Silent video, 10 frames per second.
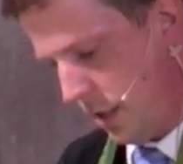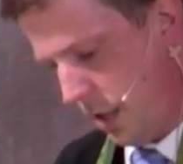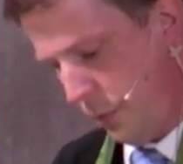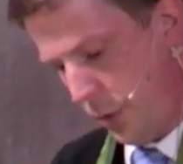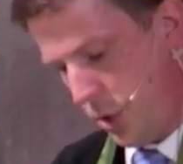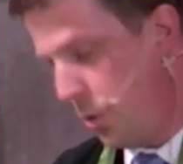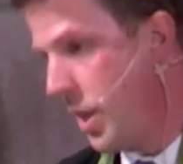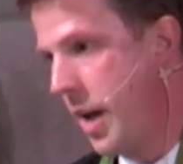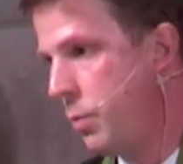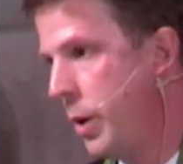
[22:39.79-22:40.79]
If we do
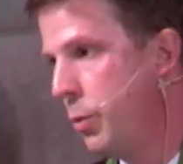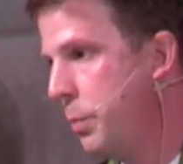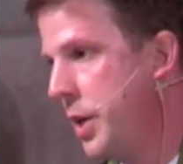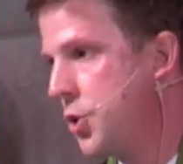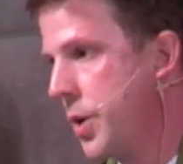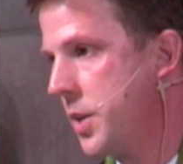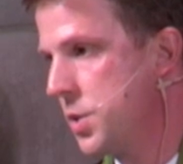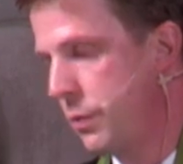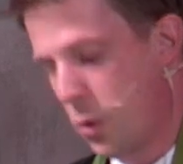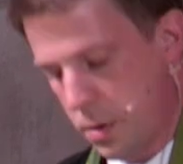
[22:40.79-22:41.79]
that, we will be
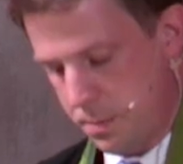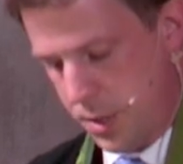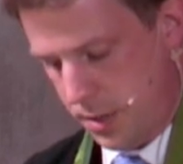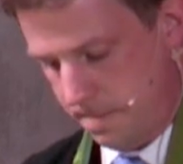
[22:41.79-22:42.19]
transformed.